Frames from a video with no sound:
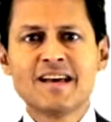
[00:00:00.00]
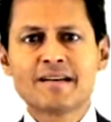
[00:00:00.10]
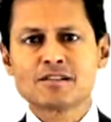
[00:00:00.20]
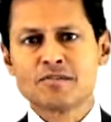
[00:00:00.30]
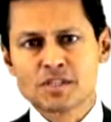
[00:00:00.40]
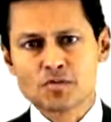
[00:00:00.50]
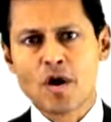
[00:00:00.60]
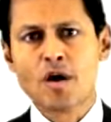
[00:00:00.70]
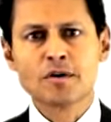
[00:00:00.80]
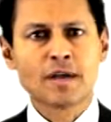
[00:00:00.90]
Because if it's
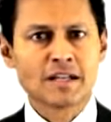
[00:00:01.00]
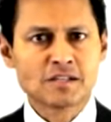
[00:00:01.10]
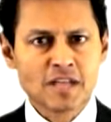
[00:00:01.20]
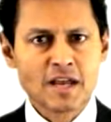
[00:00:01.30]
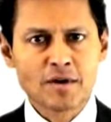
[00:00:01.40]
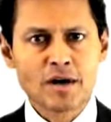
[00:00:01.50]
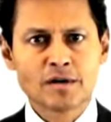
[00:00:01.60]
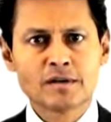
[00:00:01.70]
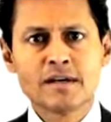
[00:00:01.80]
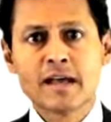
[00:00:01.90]
wrong, you get 0.